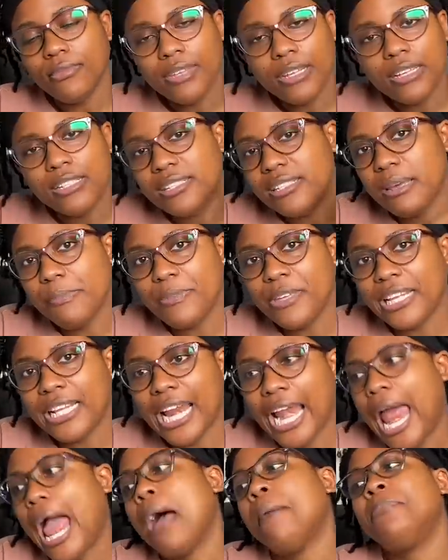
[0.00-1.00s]
something that
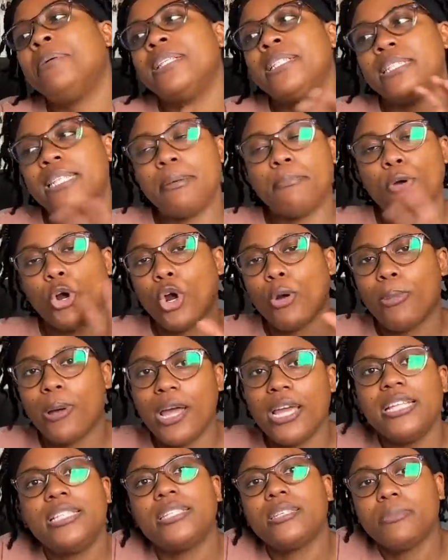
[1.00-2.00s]
happens that
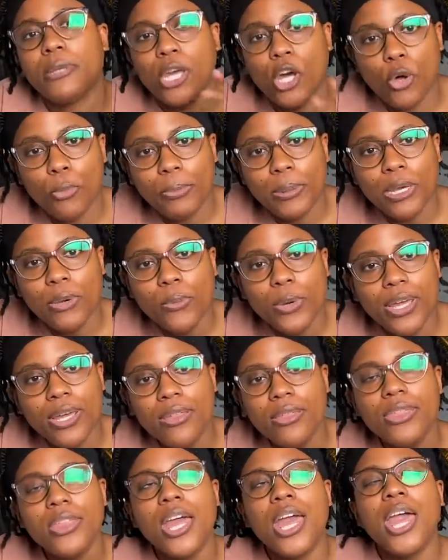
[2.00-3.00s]
Murderbot ends up helping
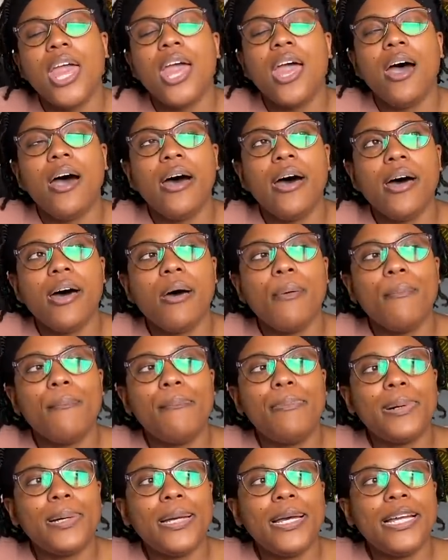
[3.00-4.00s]
with.
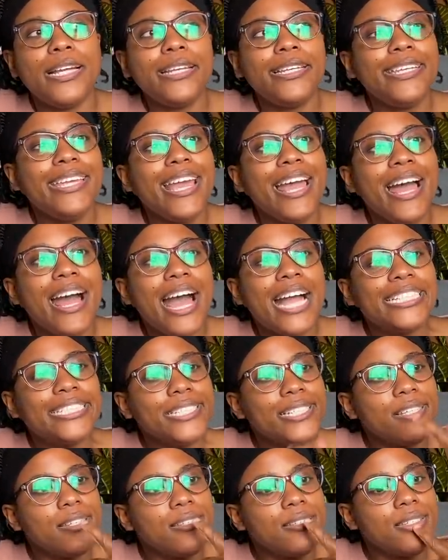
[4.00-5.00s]
But yeah, I
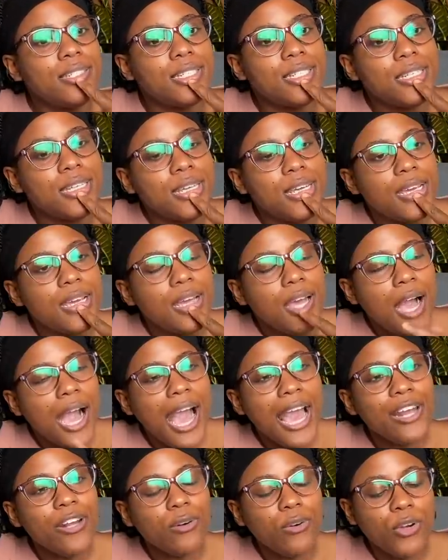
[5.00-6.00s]

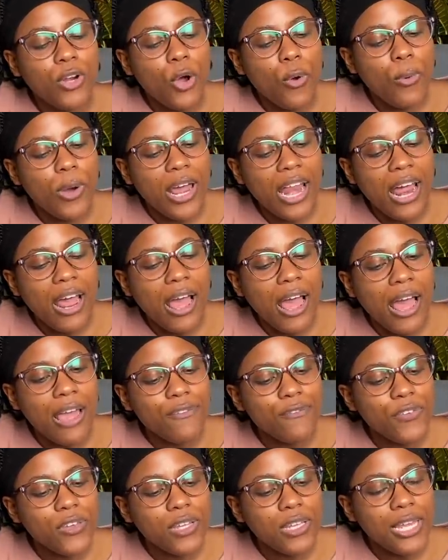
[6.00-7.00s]
don't know what, I
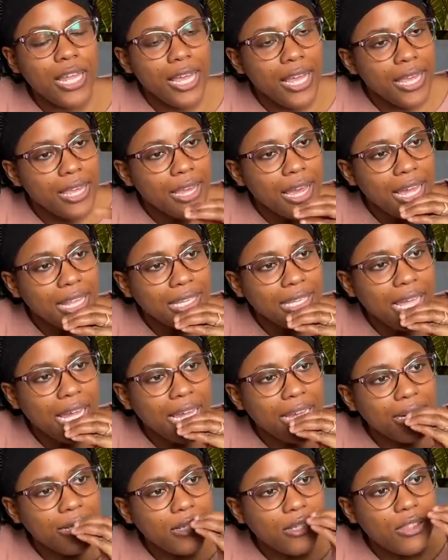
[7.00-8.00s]
feel like I
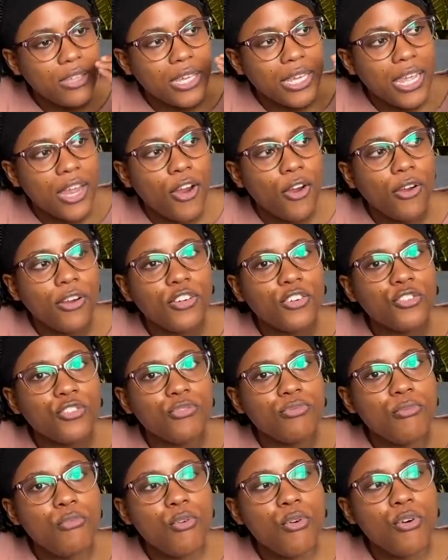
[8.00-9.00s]
liked the characters
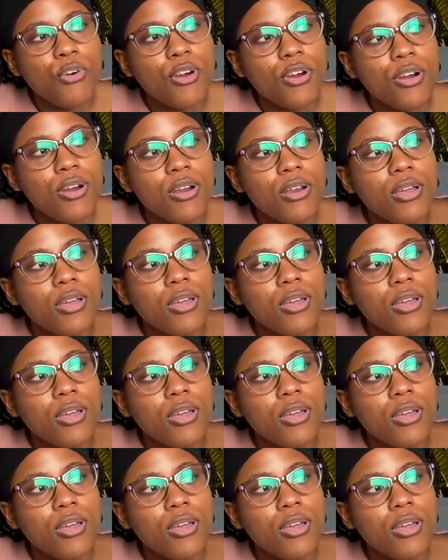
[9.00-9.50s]
more